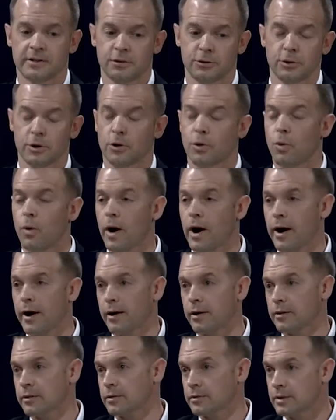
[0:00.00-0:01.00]
to
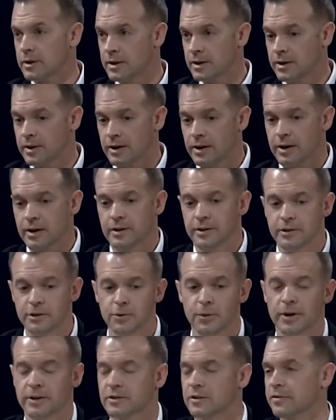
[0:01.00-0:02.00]
acquire
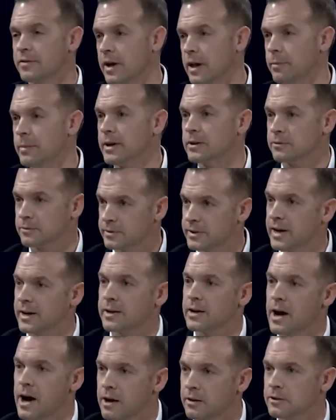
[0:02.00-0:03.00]
U.S. developmental
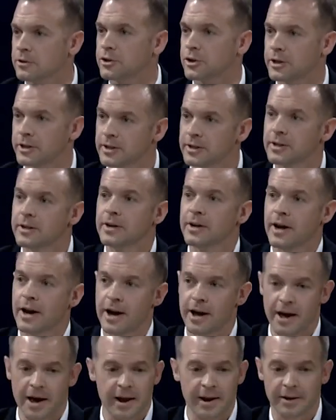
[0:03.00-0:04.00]
technology.
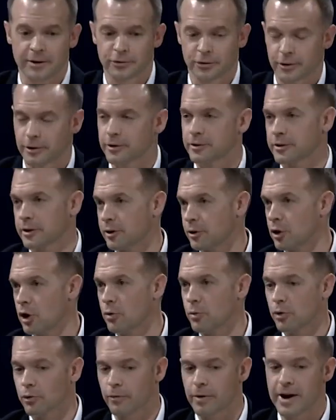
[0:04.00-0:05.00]
And it triggers a
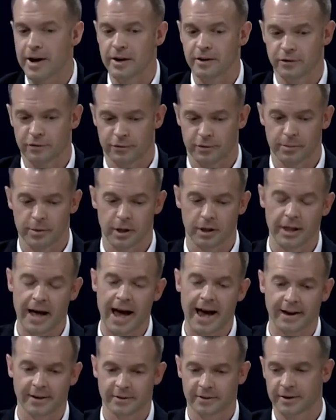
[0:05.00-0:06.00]
global race from
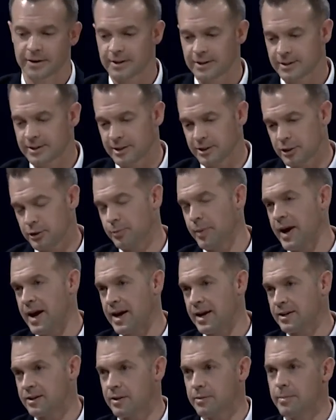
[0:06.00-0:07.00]
Alaska to
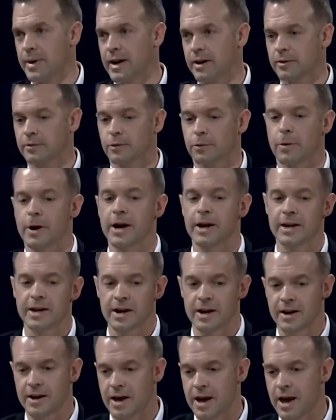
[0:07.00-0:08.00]
Spain to the
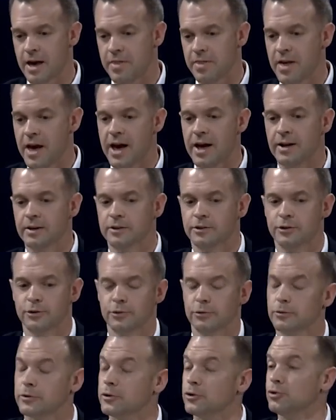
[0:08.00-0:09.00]
Mediterranean and then
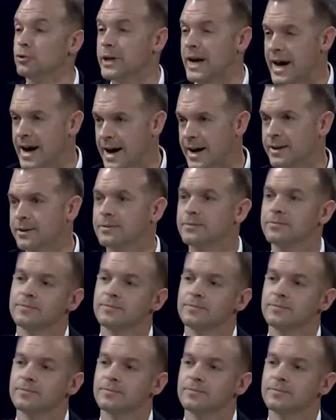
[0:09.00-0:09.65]
to Sudan.